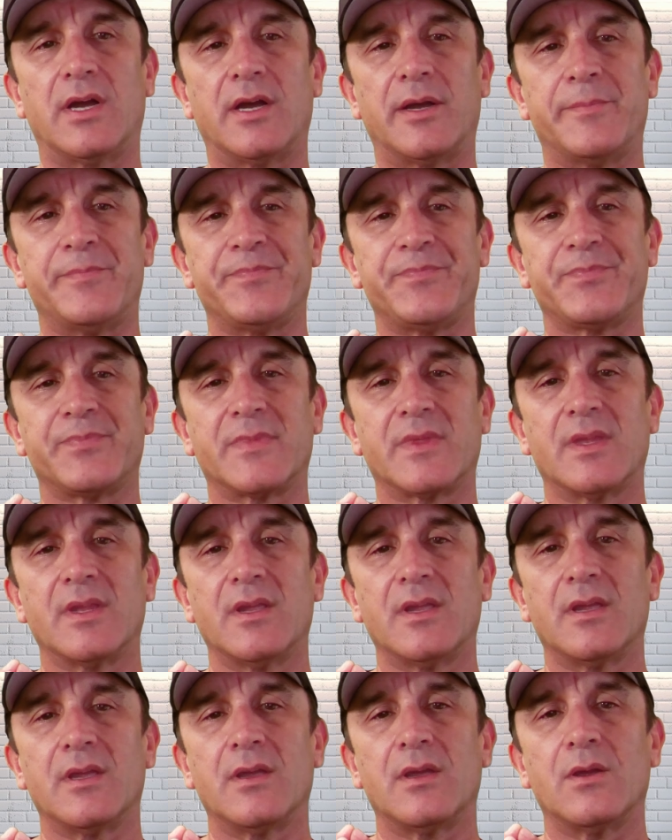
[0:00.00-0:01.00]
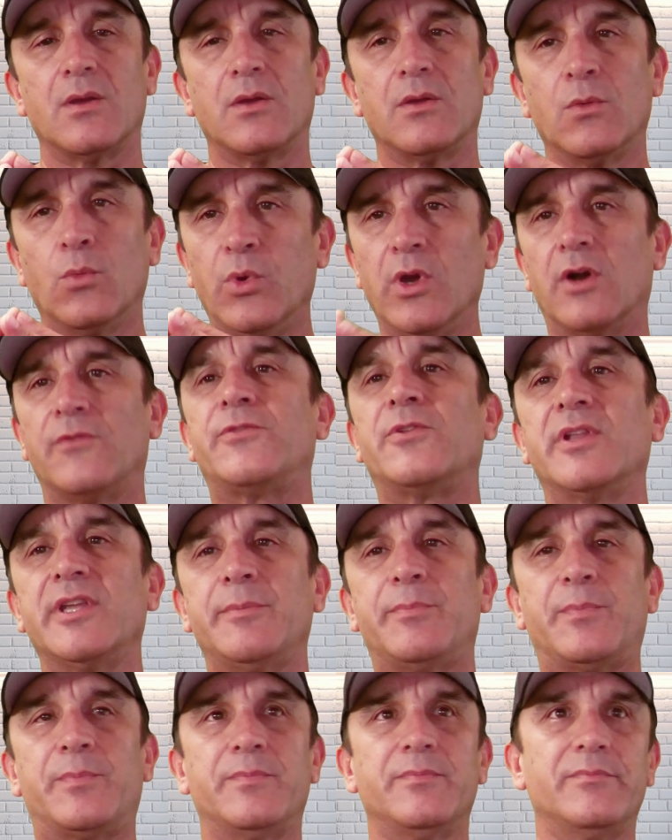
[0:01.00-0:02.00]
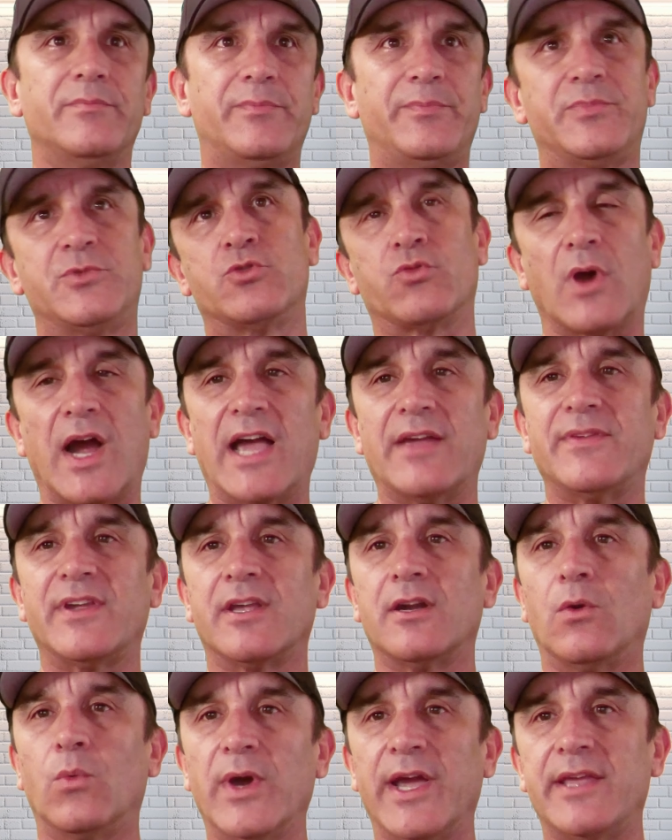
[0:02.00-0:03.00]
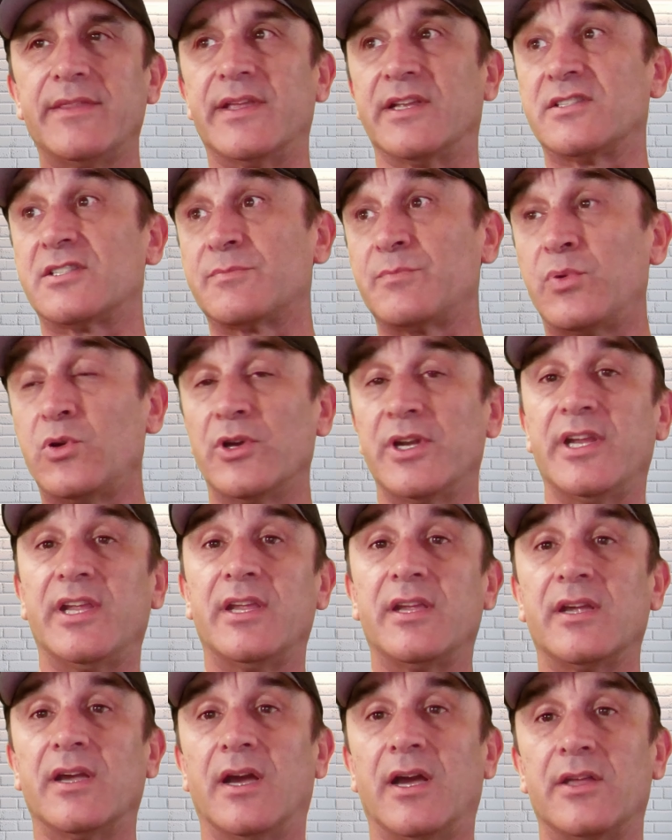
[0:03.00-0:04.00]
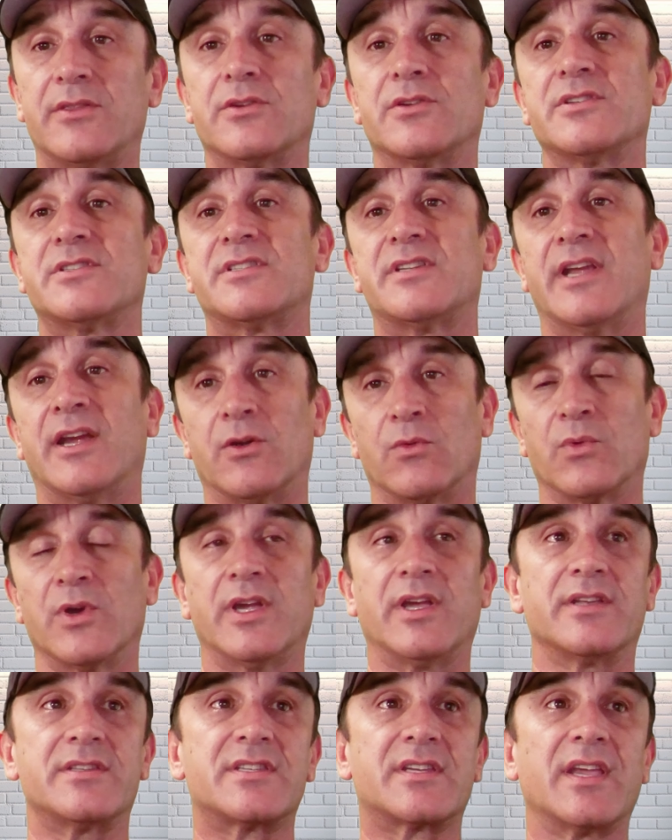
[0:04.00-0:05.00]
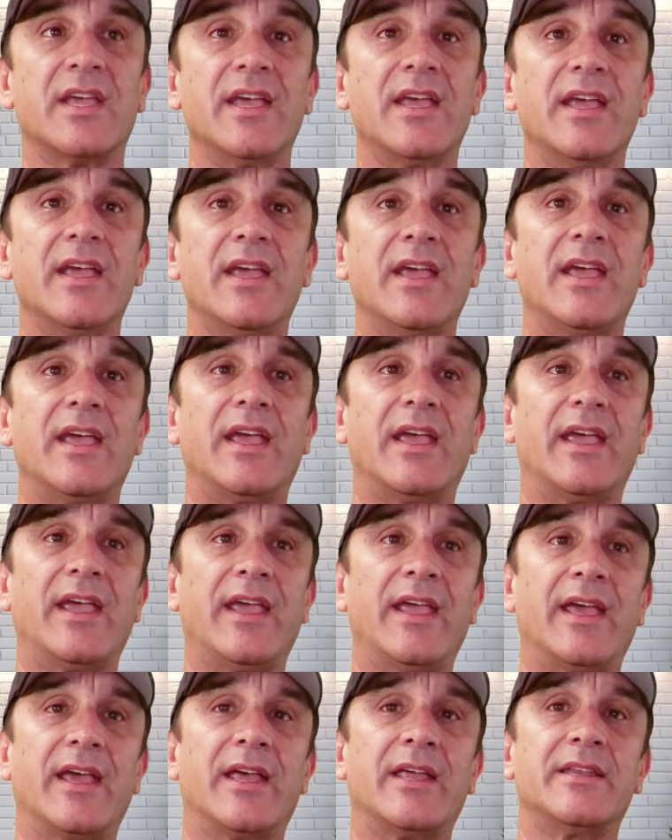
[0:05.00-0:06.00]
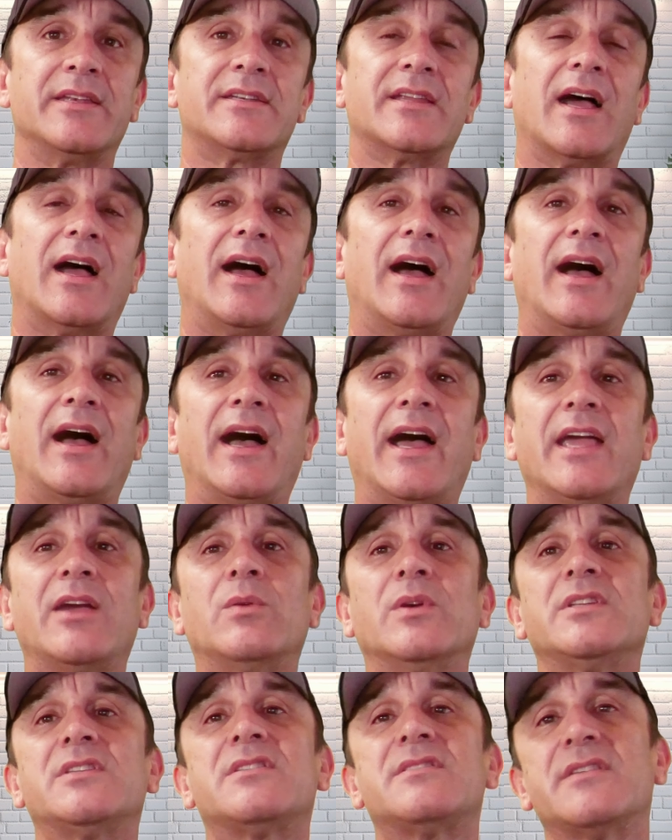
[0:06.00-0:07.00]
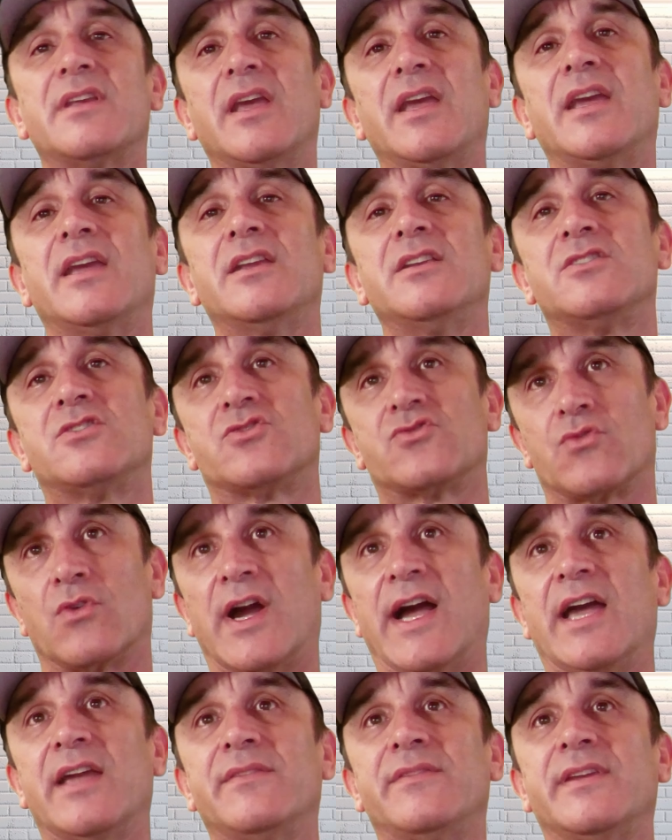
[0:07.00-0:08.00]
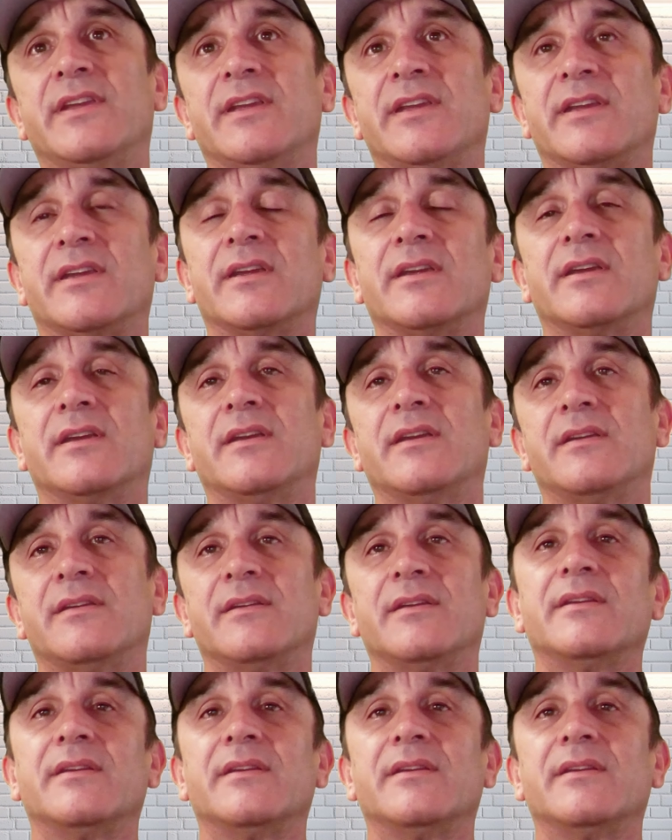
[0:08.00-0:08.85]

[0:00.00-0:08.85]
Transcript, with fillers: um, willfully driving in a way that's putting others at risk. And I would say driving